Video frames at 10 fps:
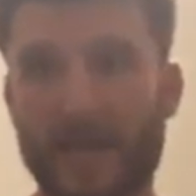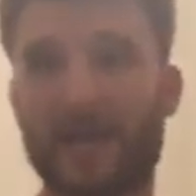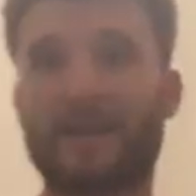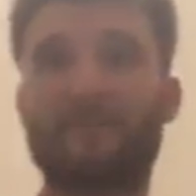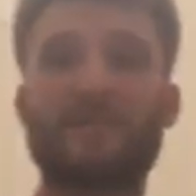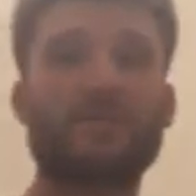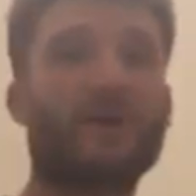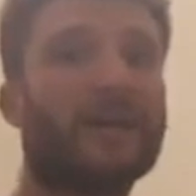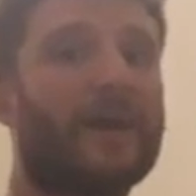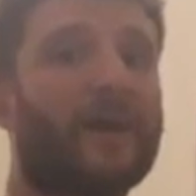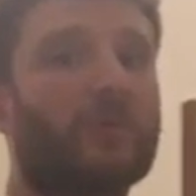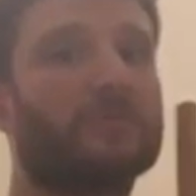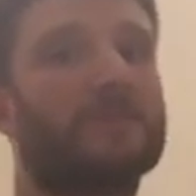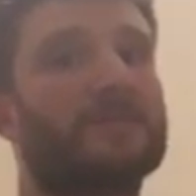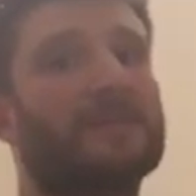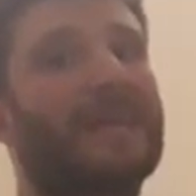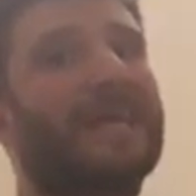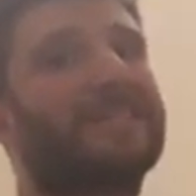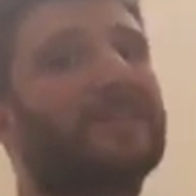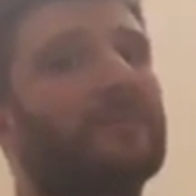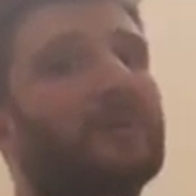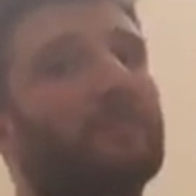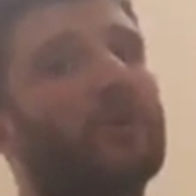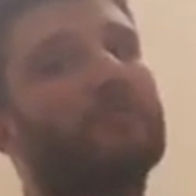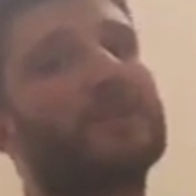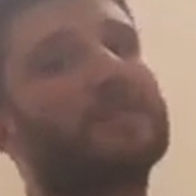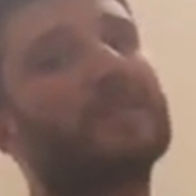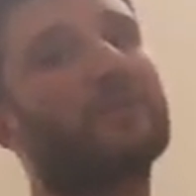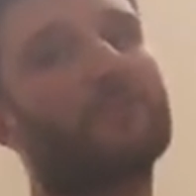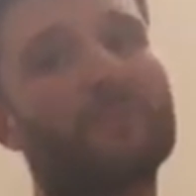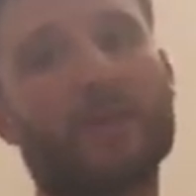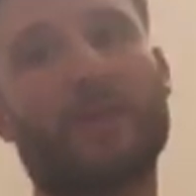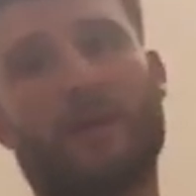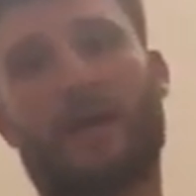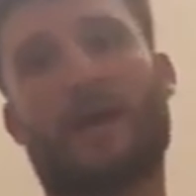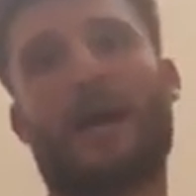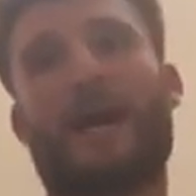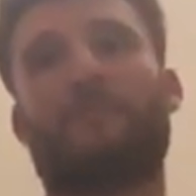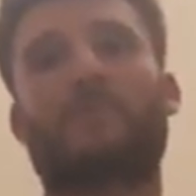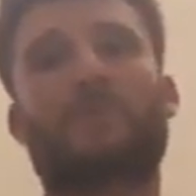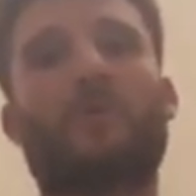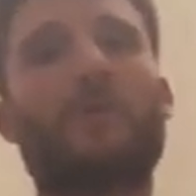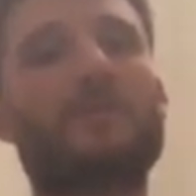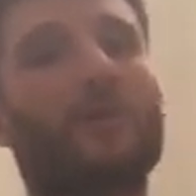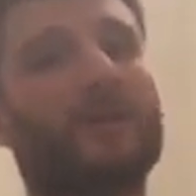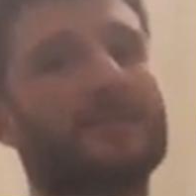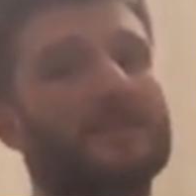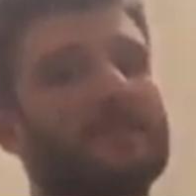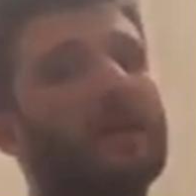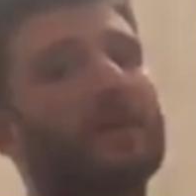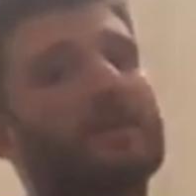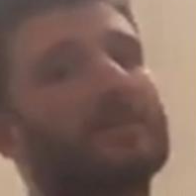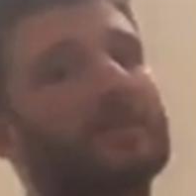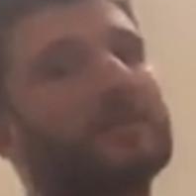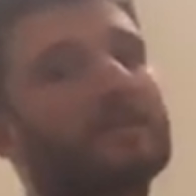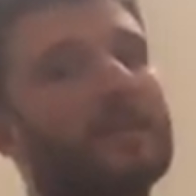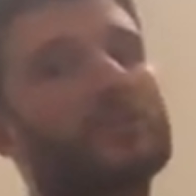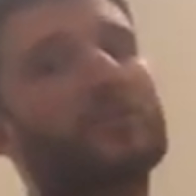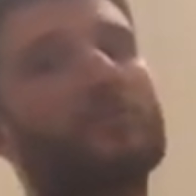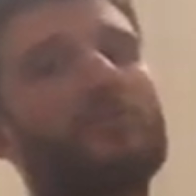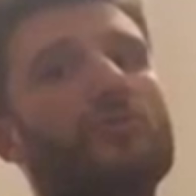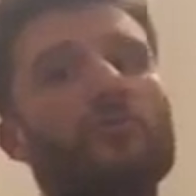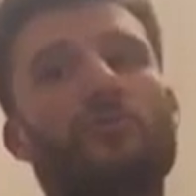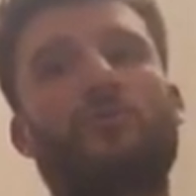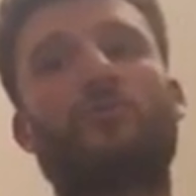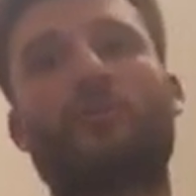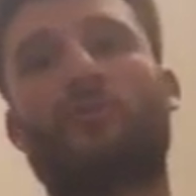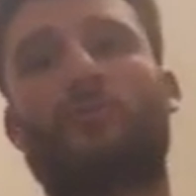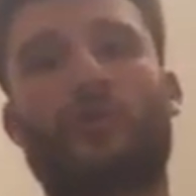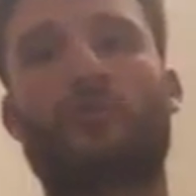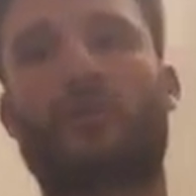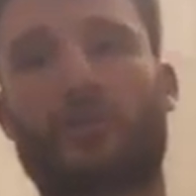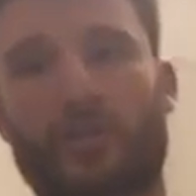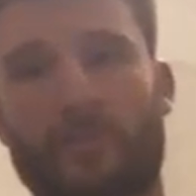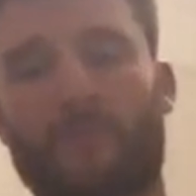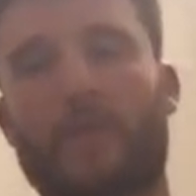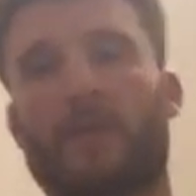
And he's kind of held in this anterior pelvic tilt. So he's kind of stuck in this extension due to restriction.